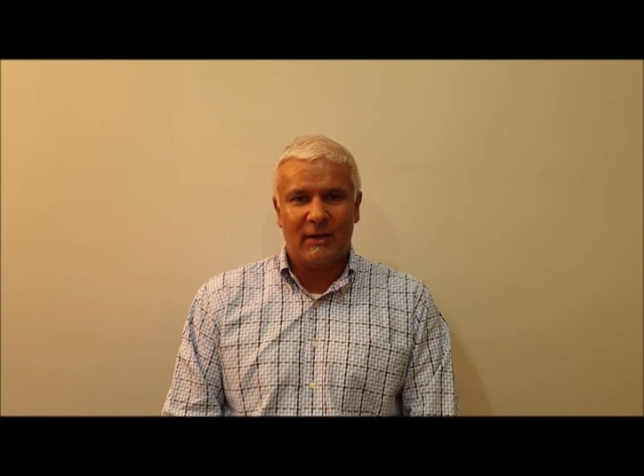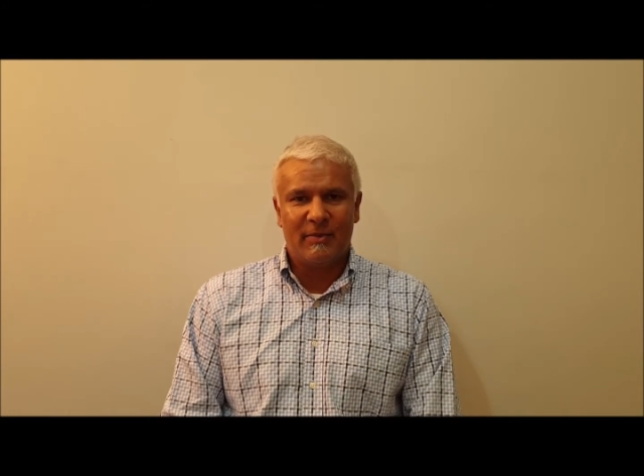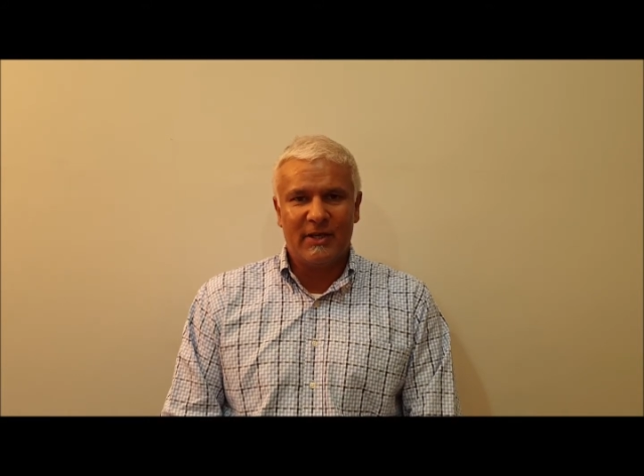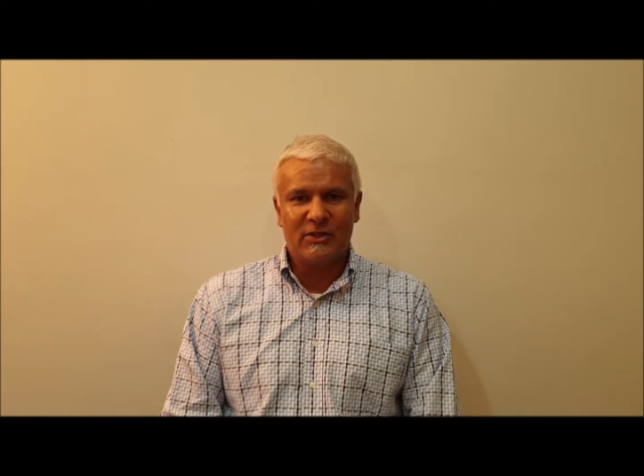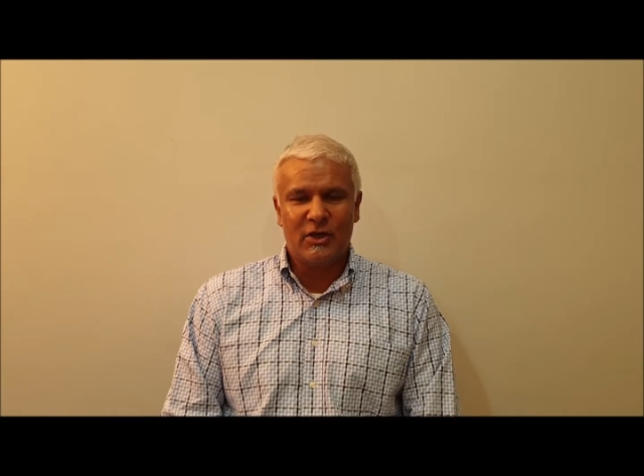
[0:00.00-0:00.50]

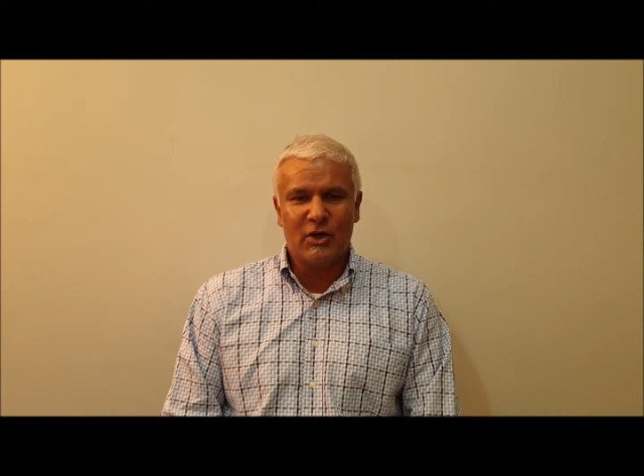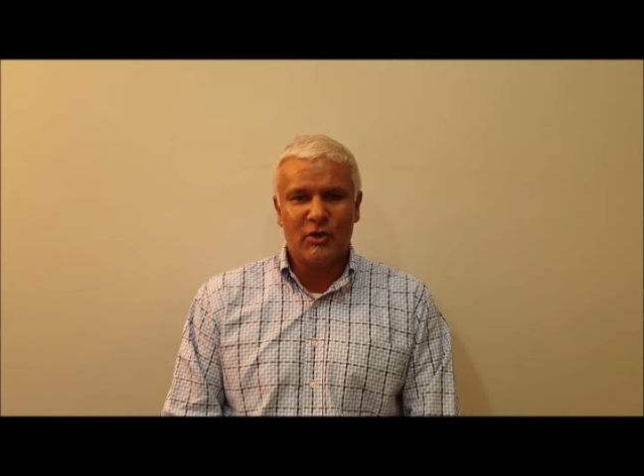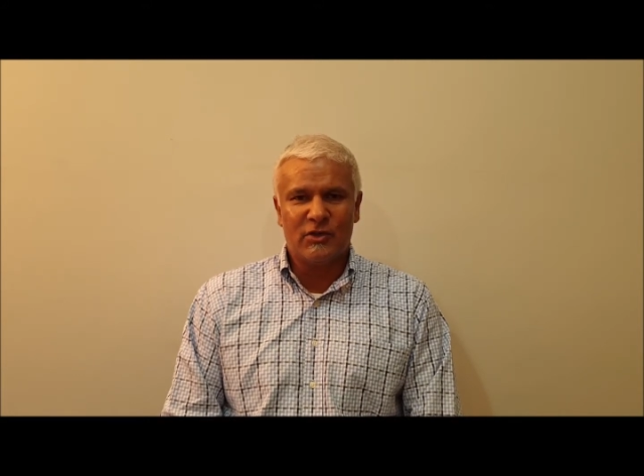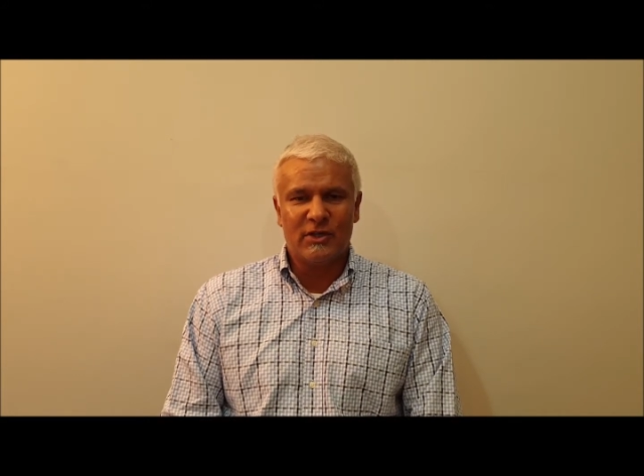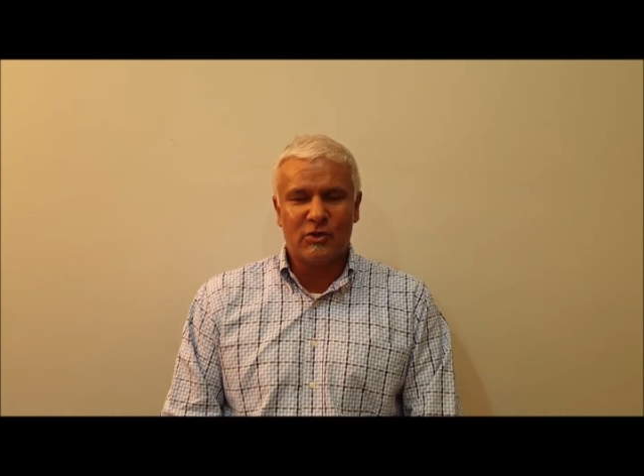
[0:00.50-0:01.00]
These are
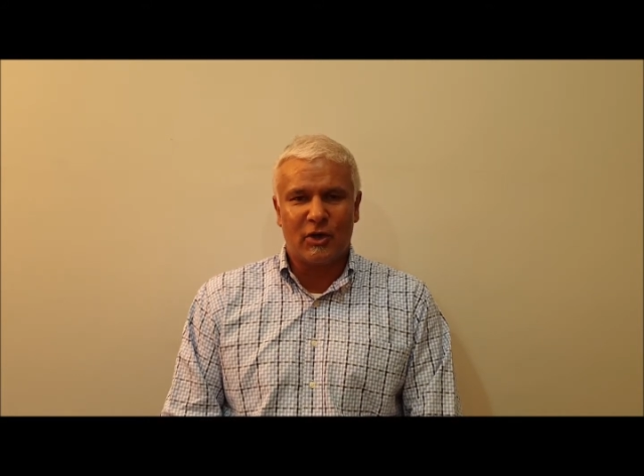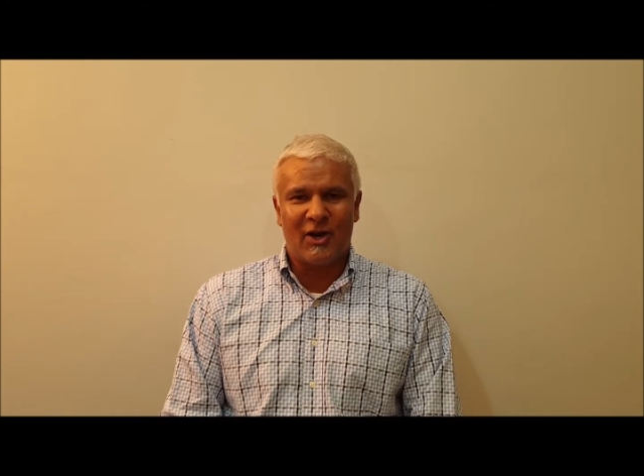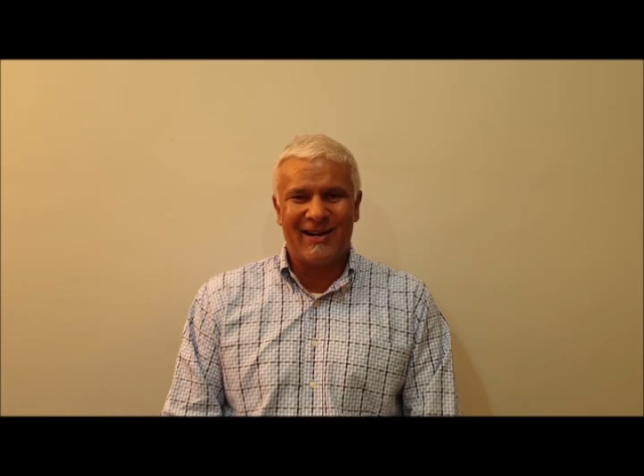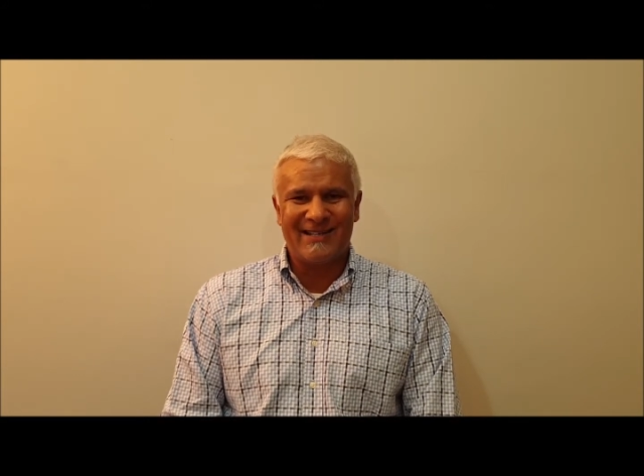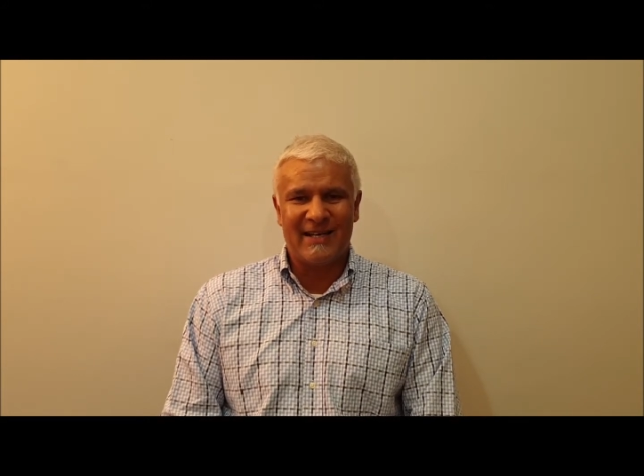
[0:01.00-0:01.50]
used in sort of
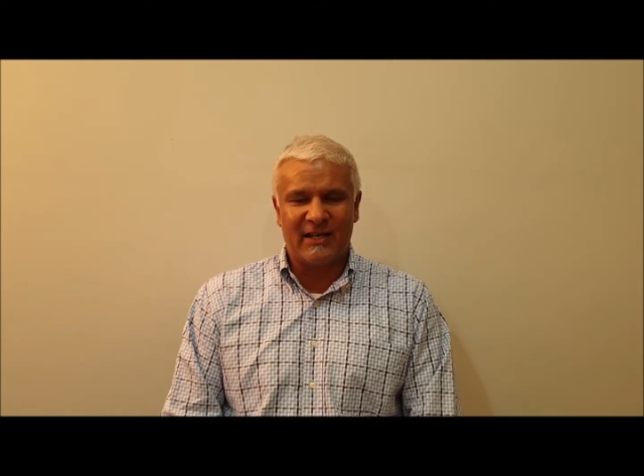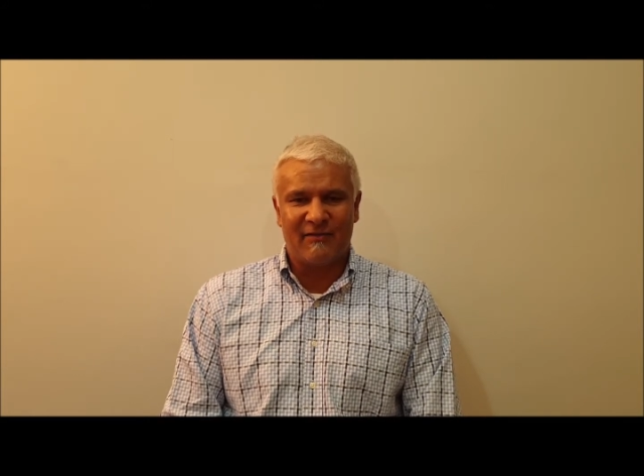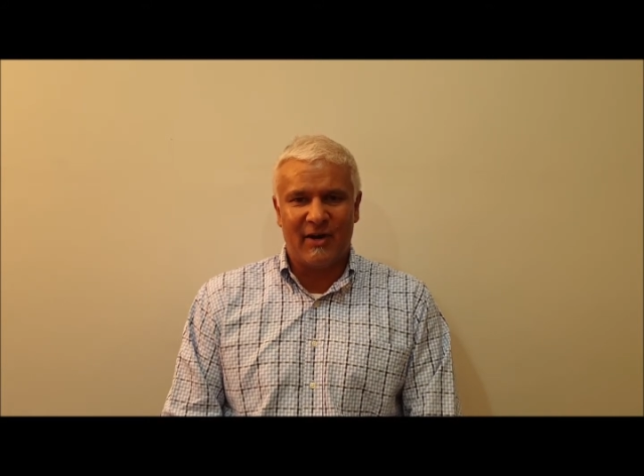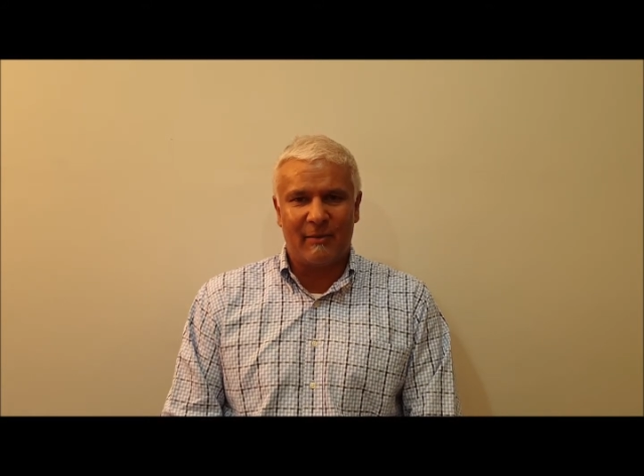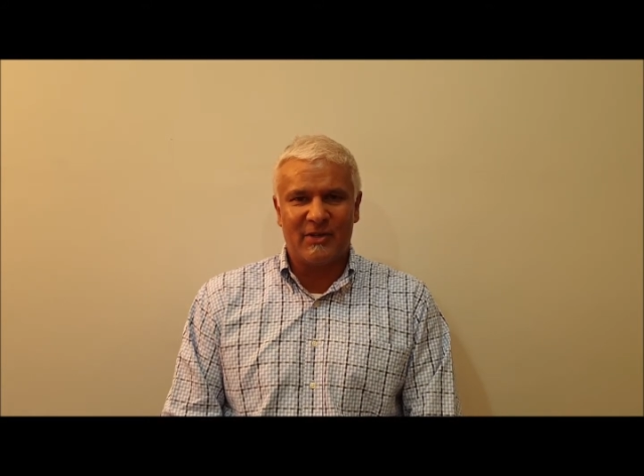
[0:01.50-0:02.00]
high-tech
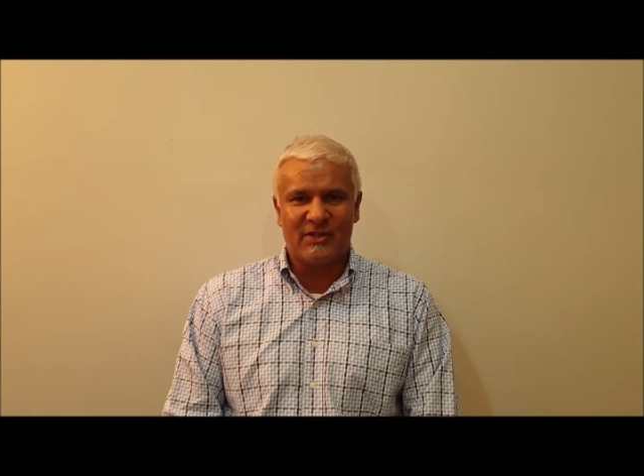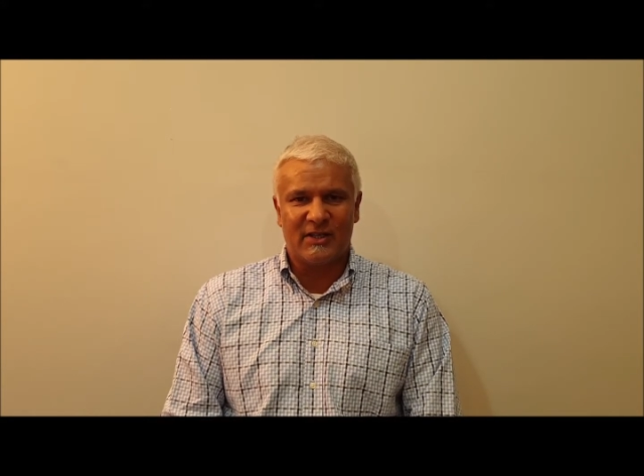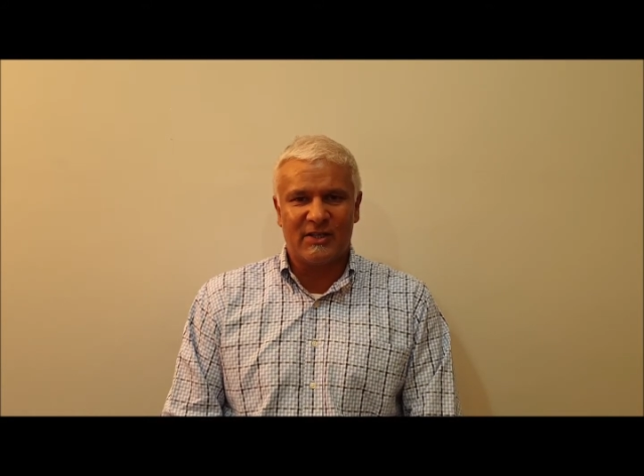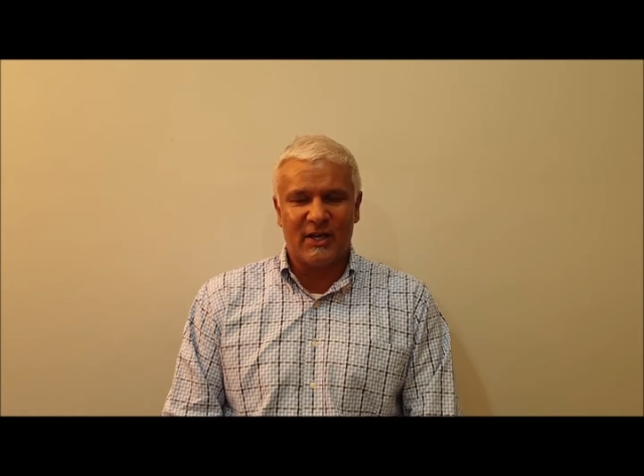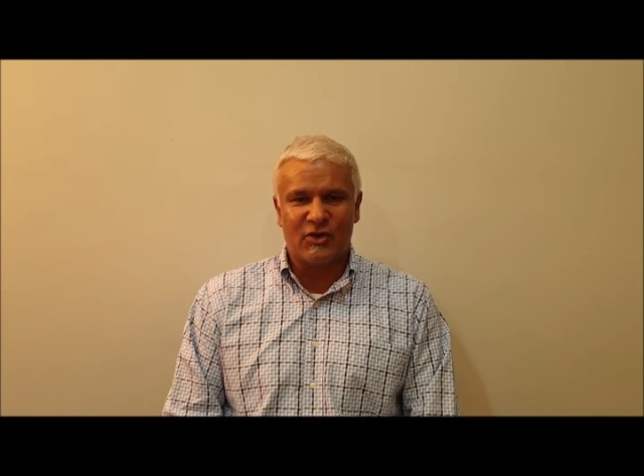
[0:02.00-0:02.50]
developments,
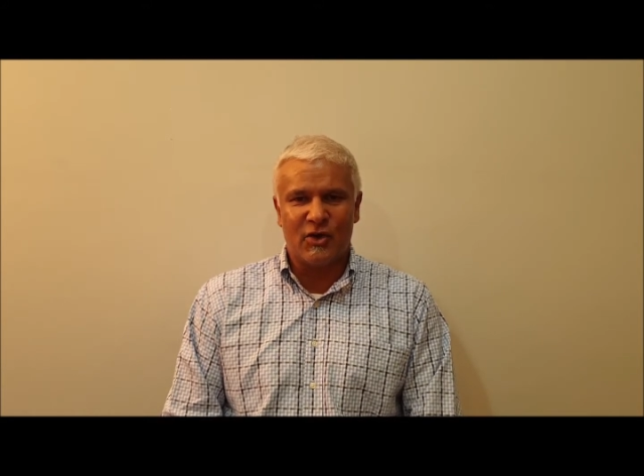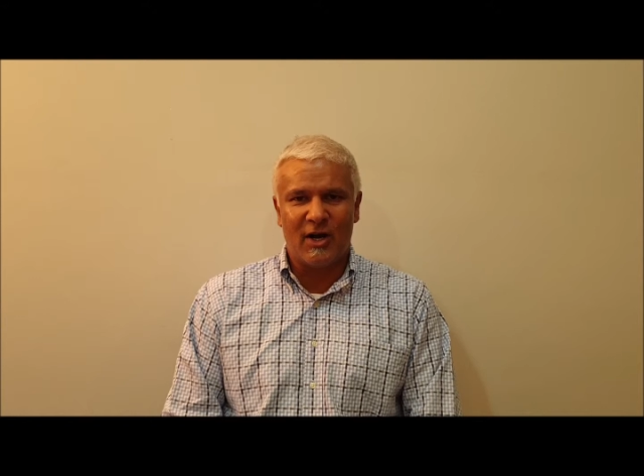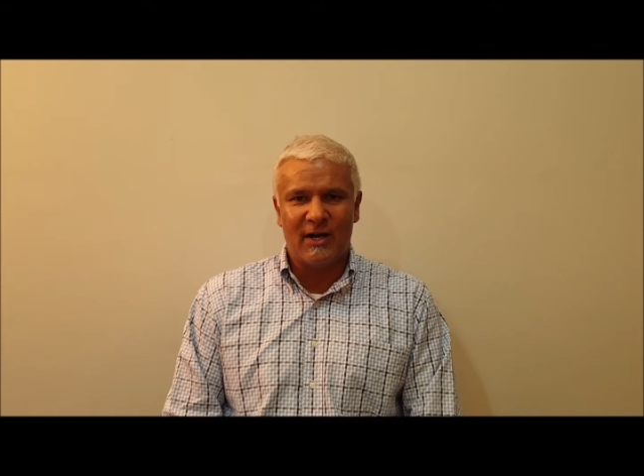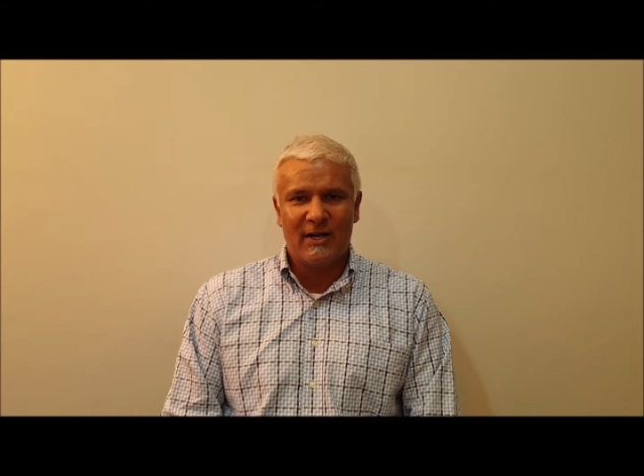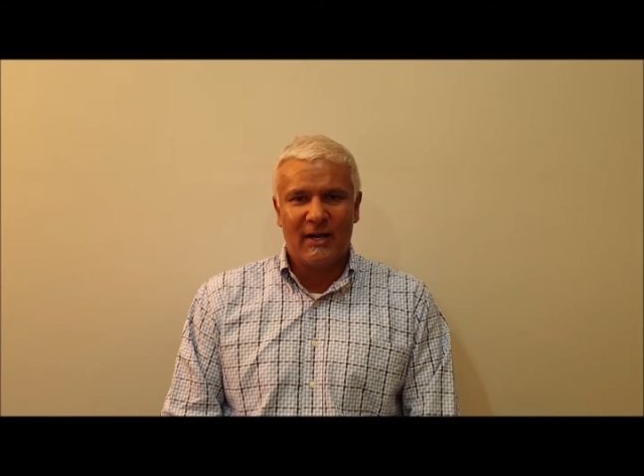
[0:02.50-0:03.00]

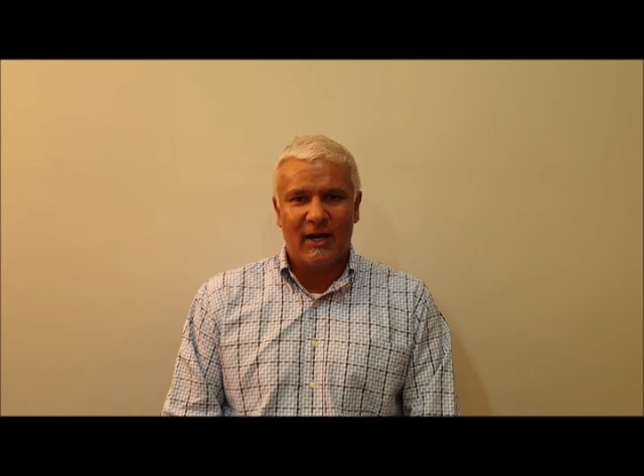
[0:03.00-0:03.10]
etc.,